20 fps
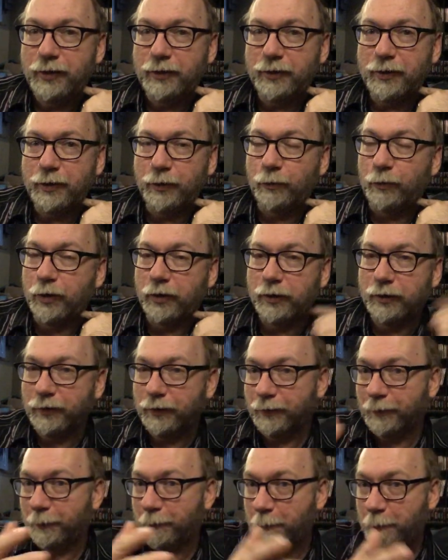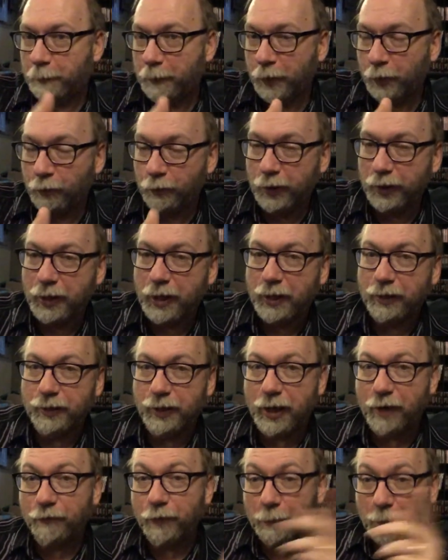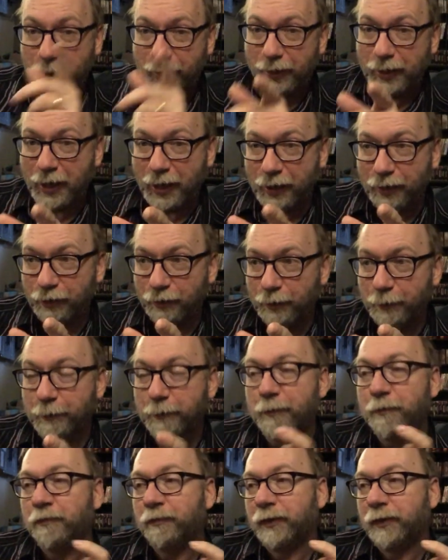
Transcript: eh, where when a guy everybody hated him,